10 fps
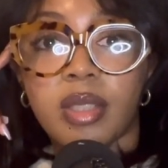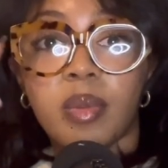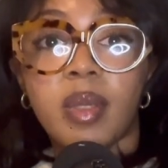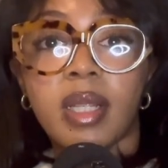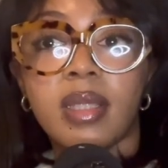It's
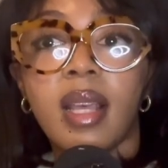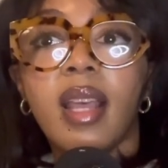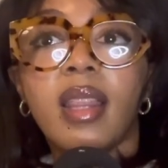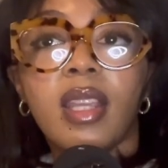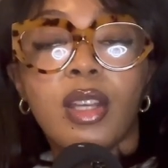because
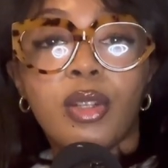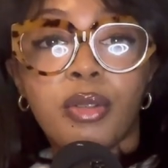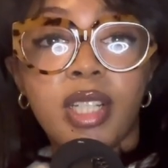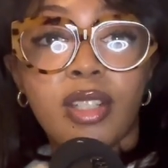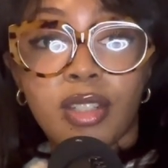the
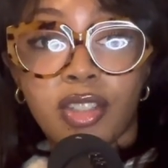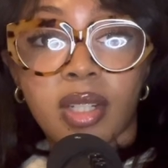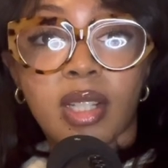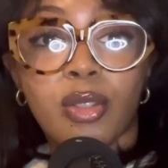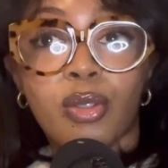egregious
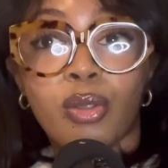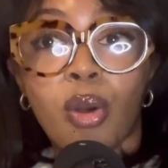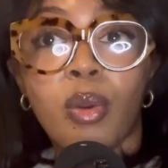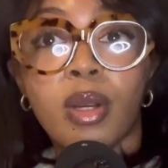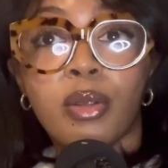shit is
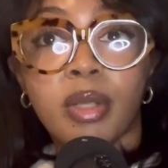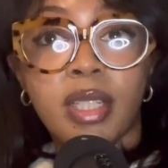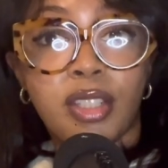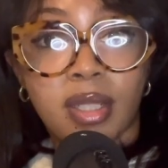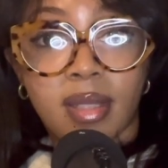so
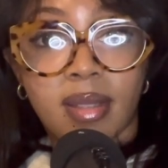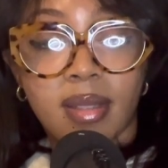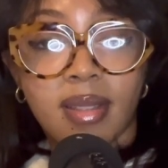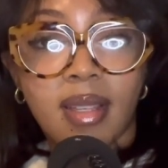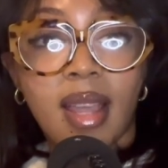egregious